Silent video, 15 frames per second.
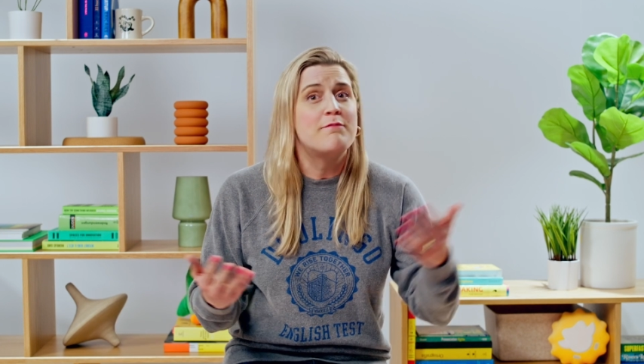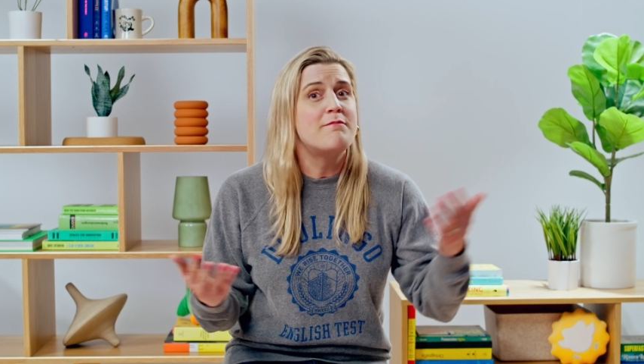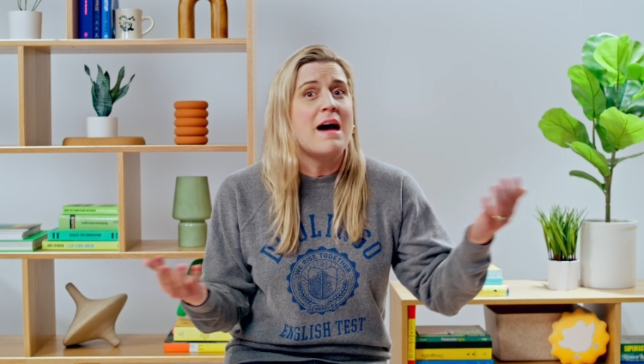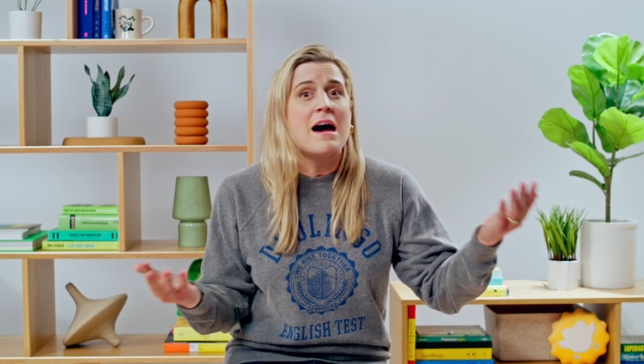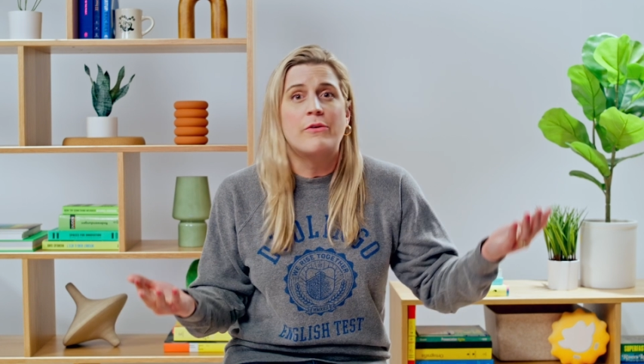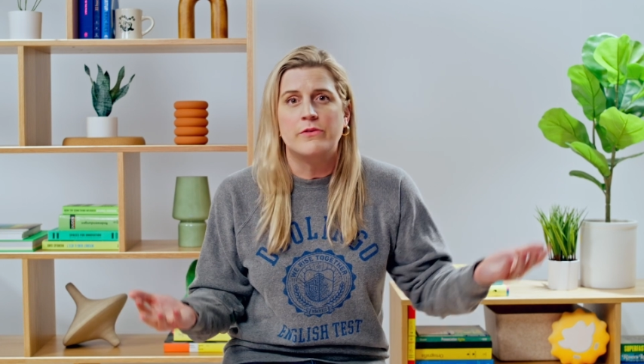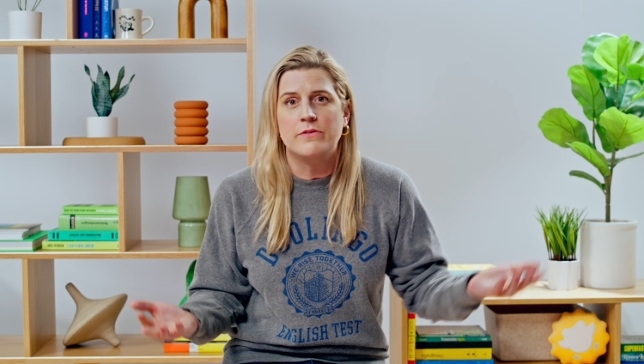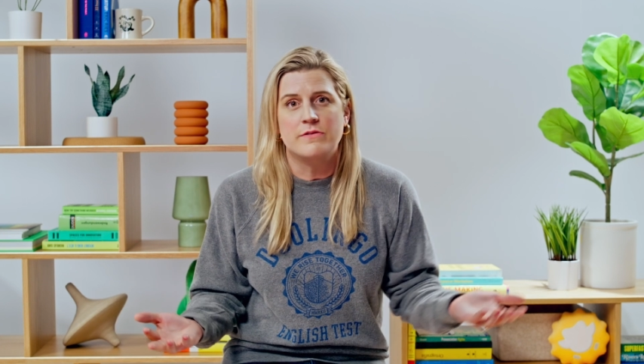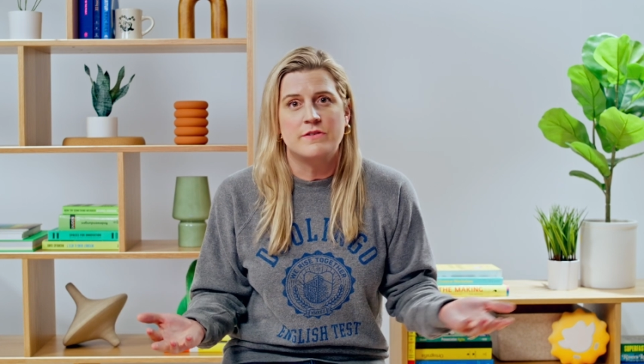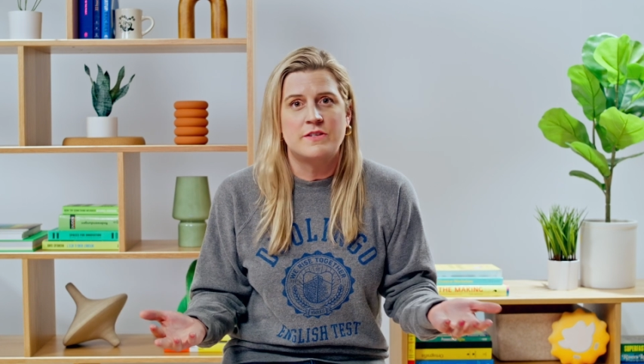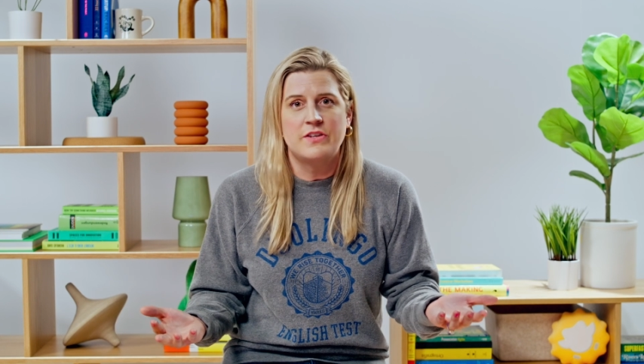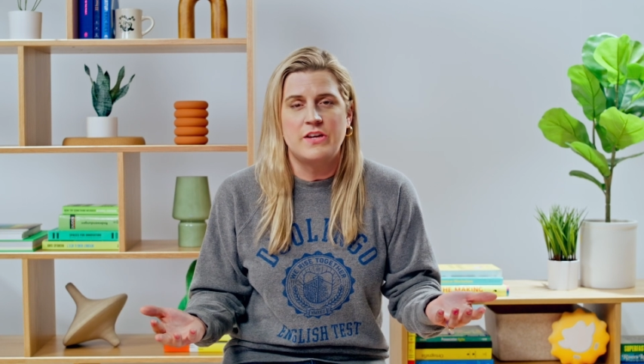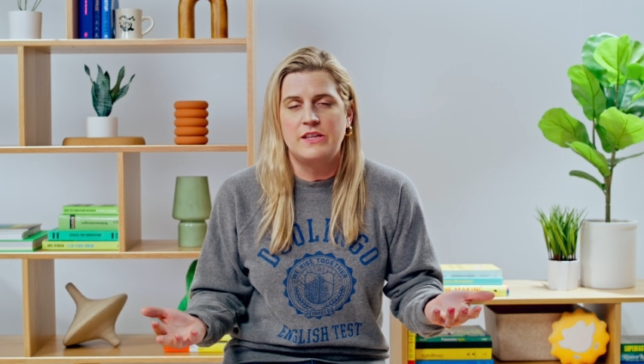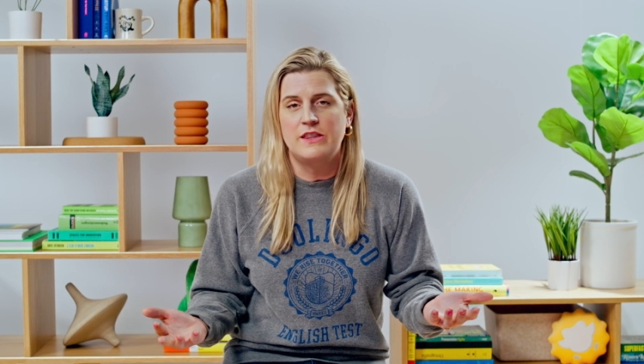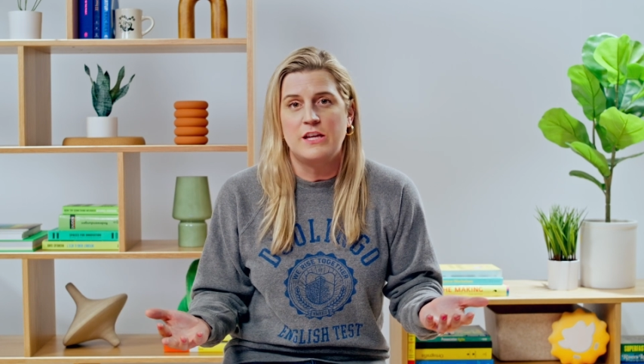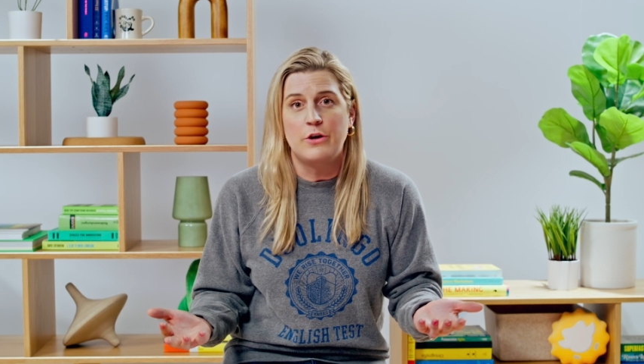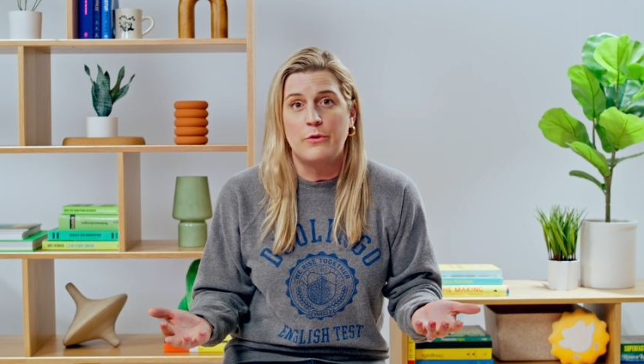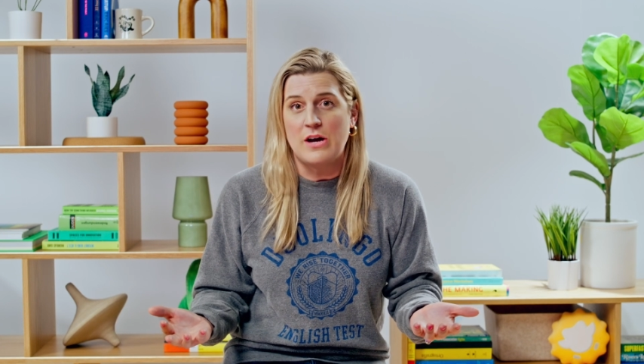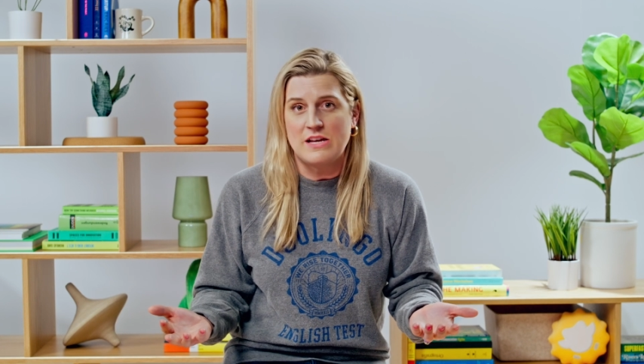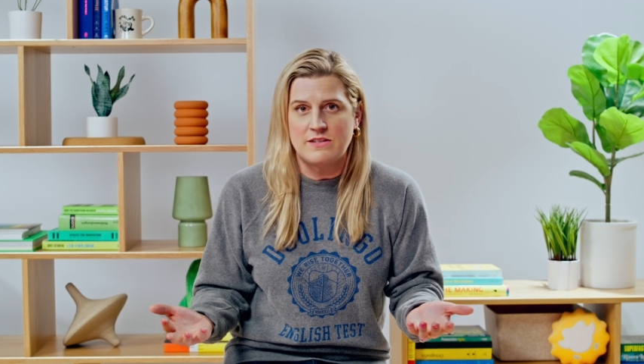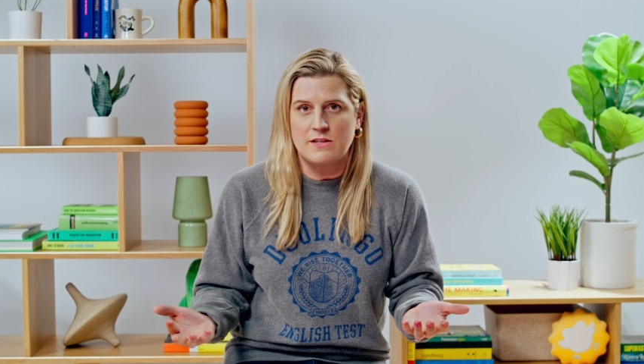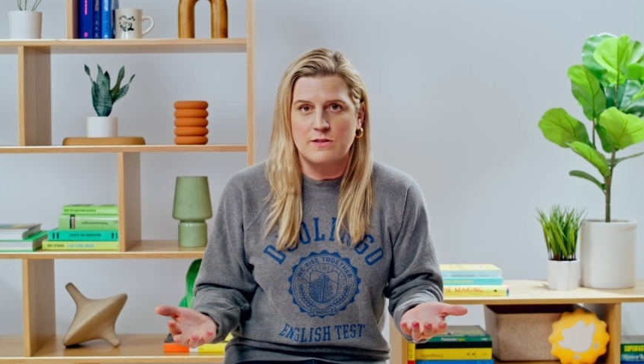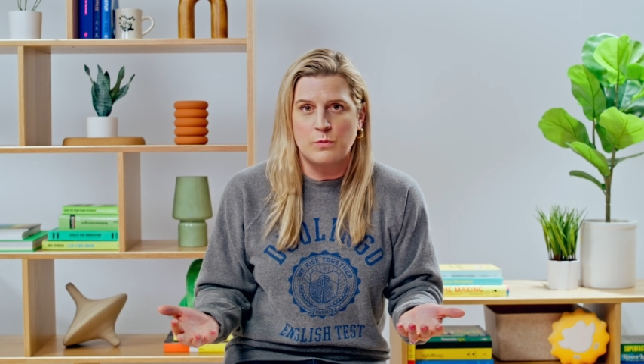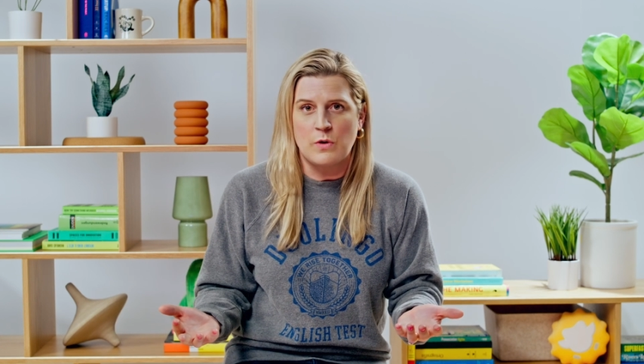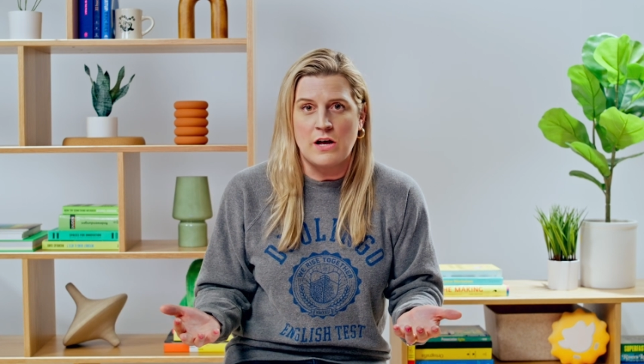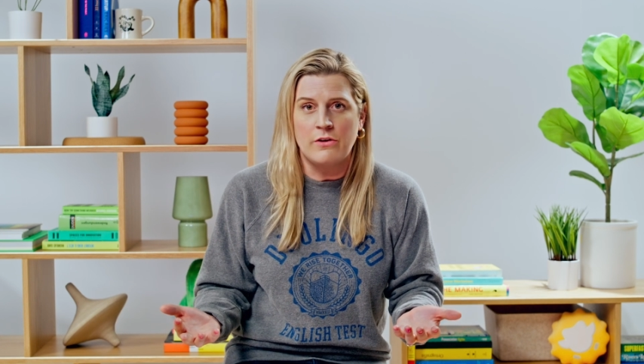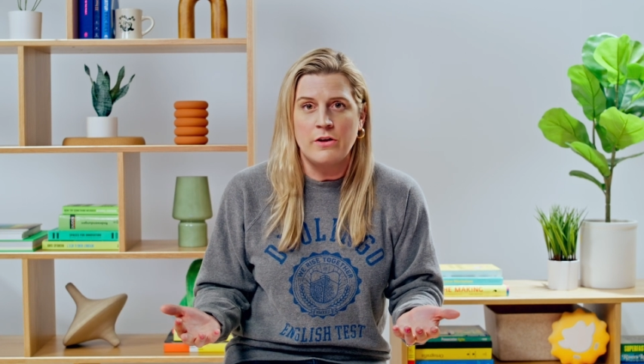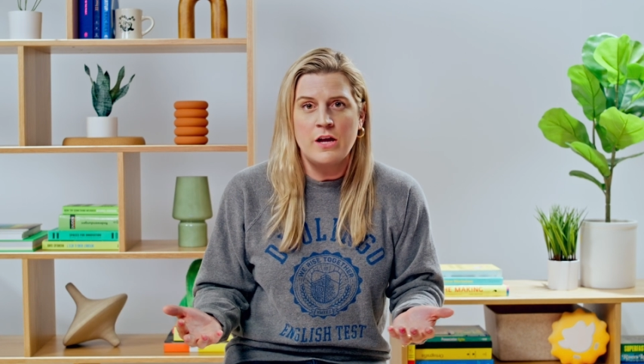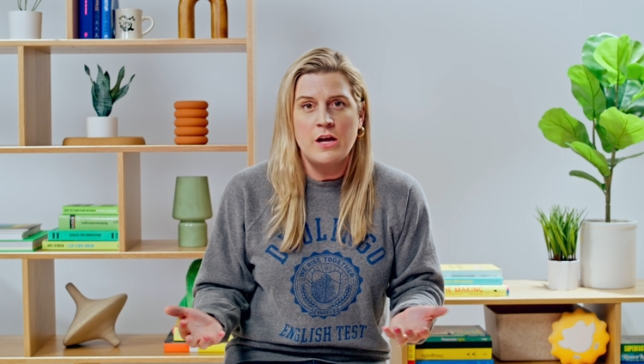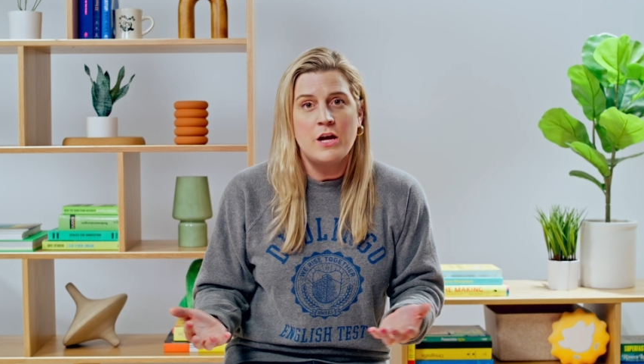mountains in the US as
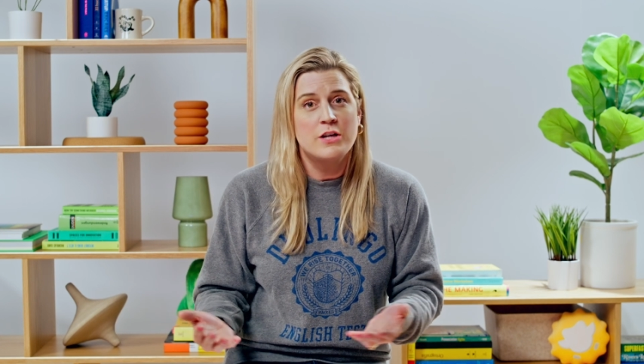well.